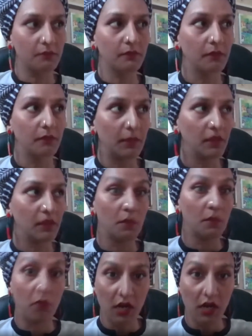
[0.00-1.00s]
maybe the
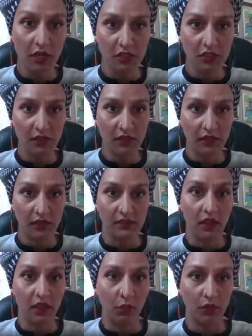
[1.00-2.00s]
march that is
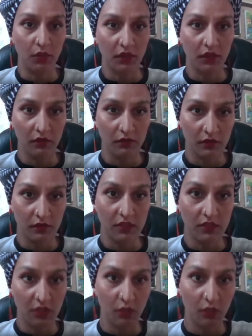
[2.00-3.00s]
now in
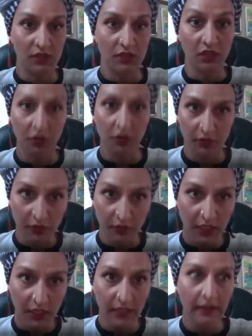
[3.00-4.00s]
this year was in year
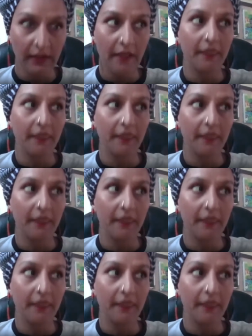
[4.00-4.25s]
three